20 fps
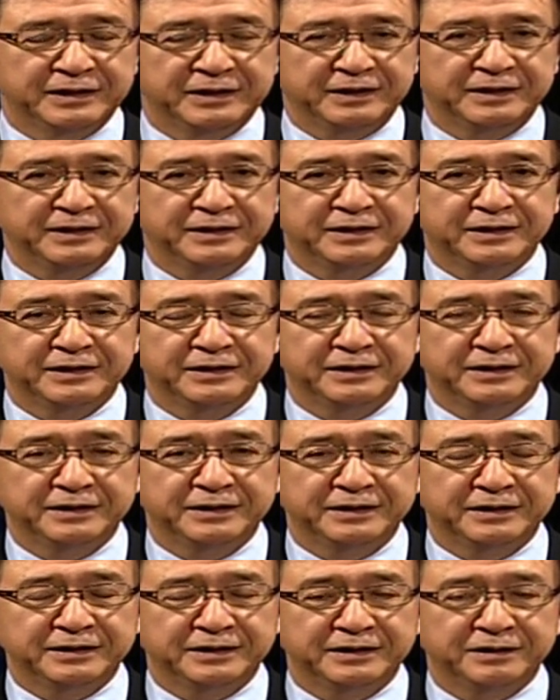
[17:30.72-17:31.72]

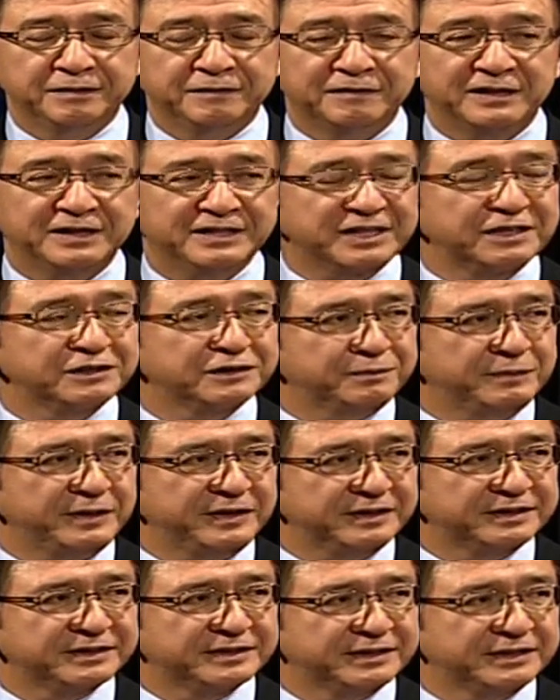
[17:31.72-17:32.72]
uh, fighting
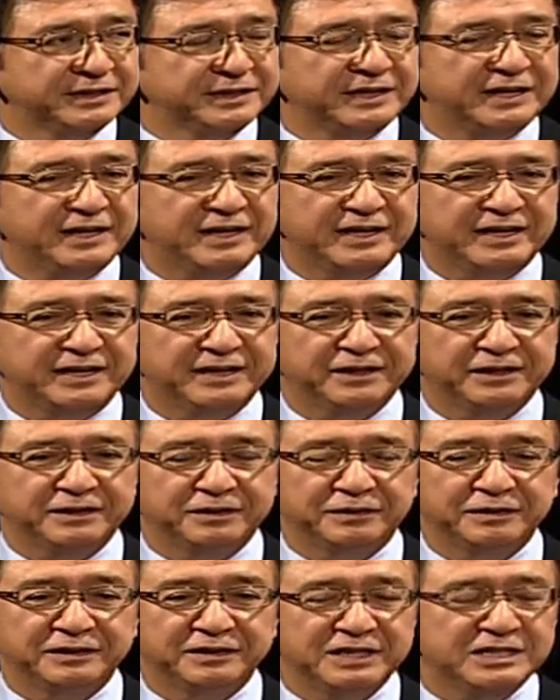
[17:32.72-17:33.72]
spirits, and
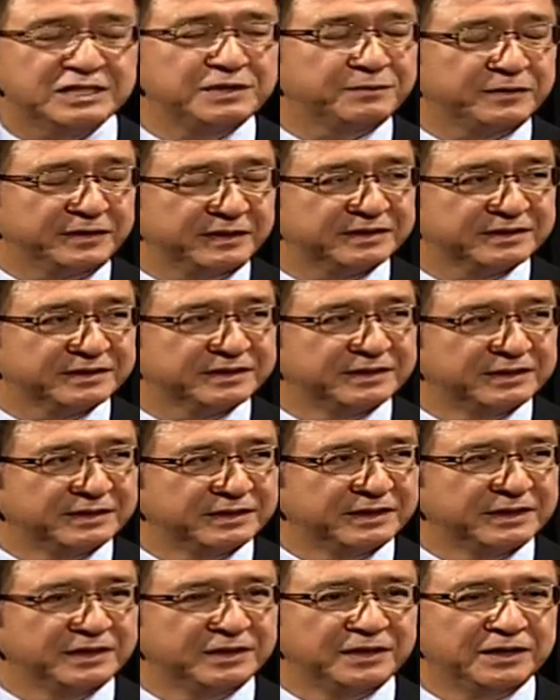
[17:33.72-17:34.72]
disciplines.
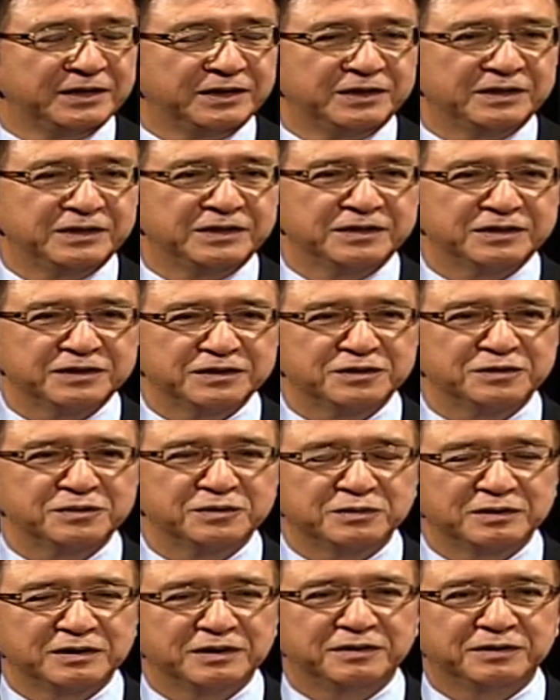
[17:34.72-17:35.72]
So
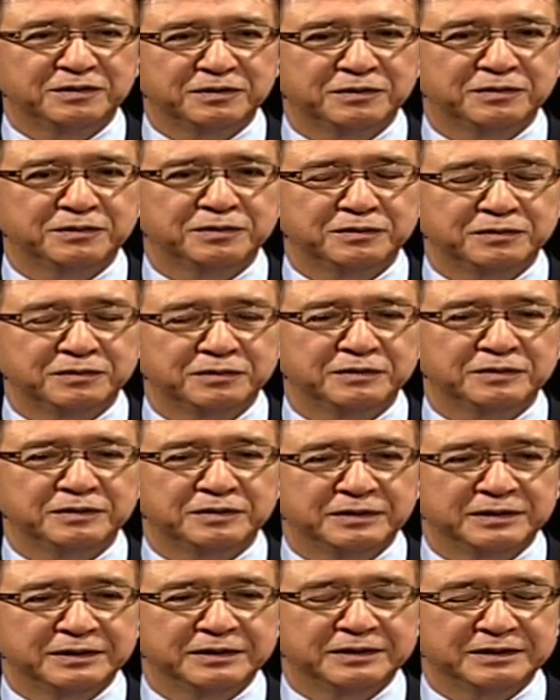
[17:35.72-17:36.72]
oh,
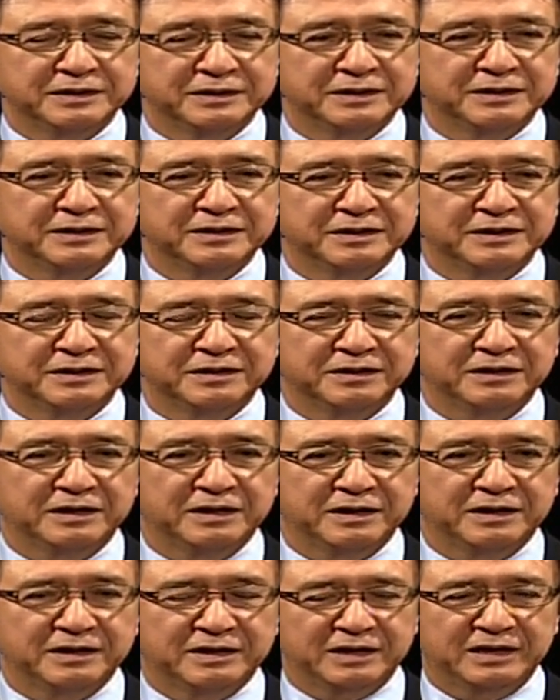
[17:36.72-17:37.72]
uh,
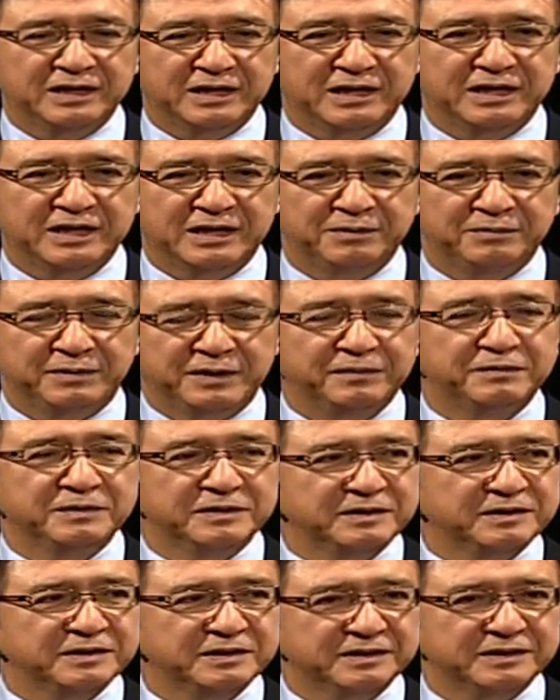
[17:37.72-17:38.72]
I believe
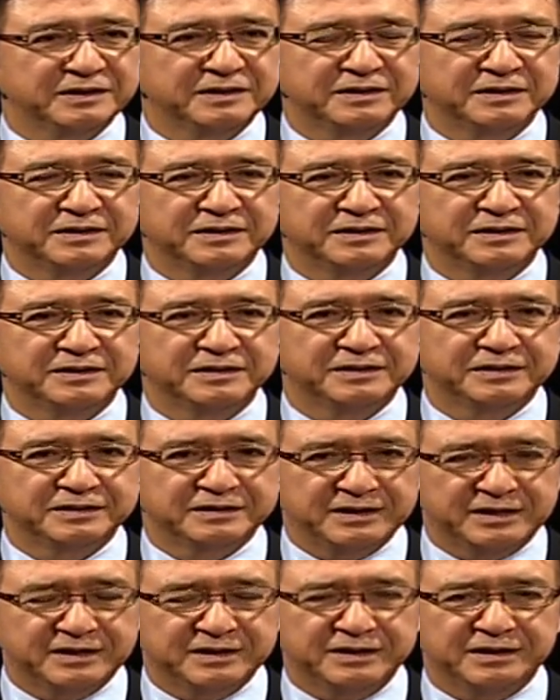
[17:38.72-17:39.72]

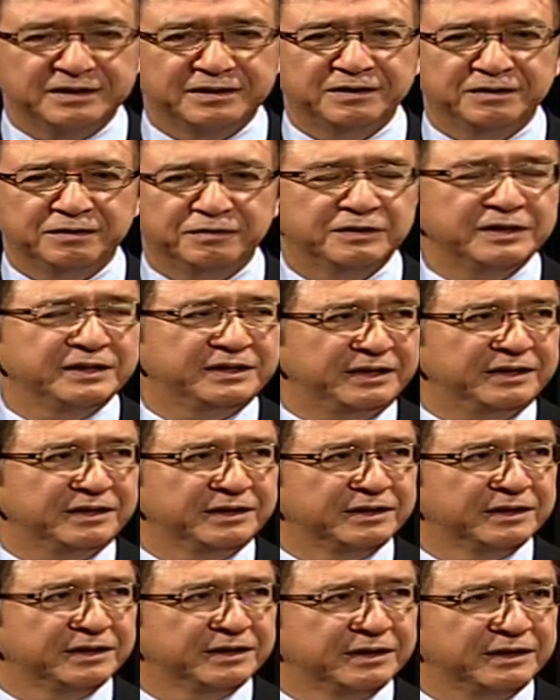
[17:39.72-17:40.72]
they are already
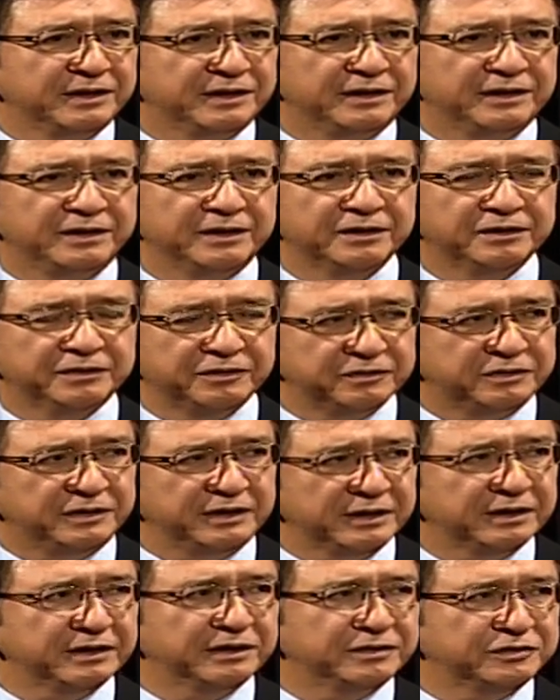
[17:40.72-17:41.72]
good
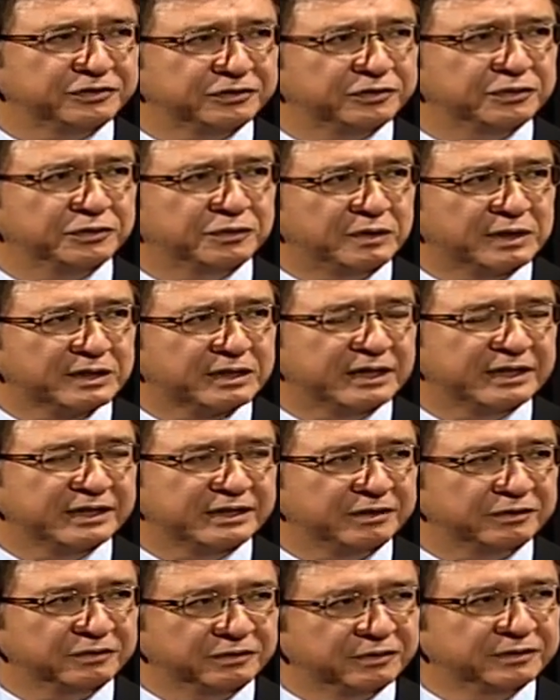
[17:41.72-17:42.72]
in judo or
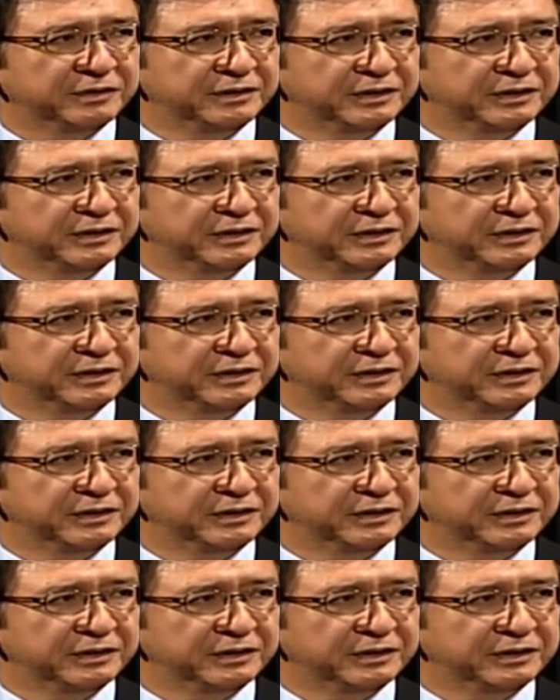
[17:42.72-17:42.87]
karate do.